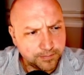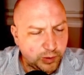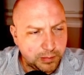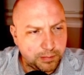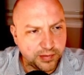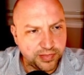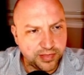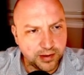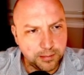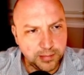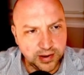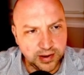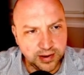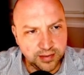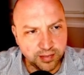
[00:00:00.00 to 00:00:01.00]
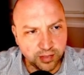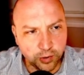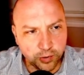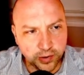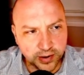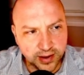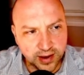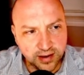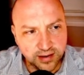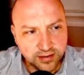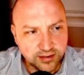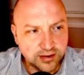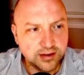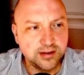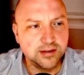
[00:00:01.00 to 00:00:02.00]
We put them in
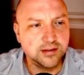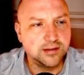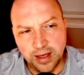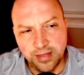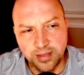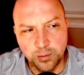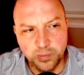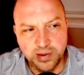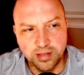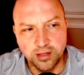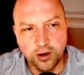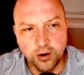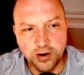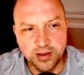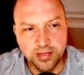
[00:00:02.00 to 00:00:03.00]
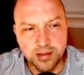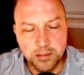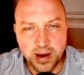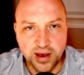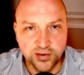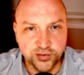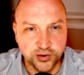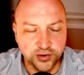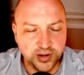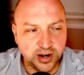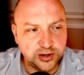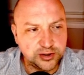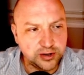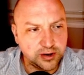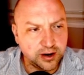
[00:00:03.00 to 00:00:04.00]
lowercase, and then we load in the master
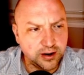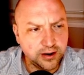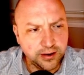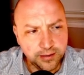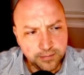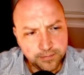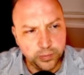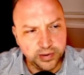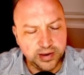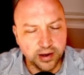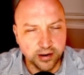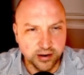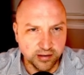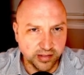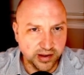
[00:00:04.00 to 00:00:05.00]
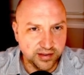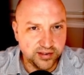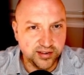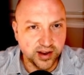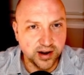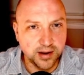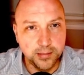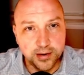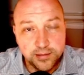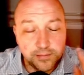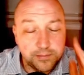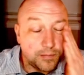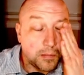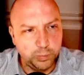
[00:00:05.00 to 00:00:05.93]
dictionary. We calculate sentiment.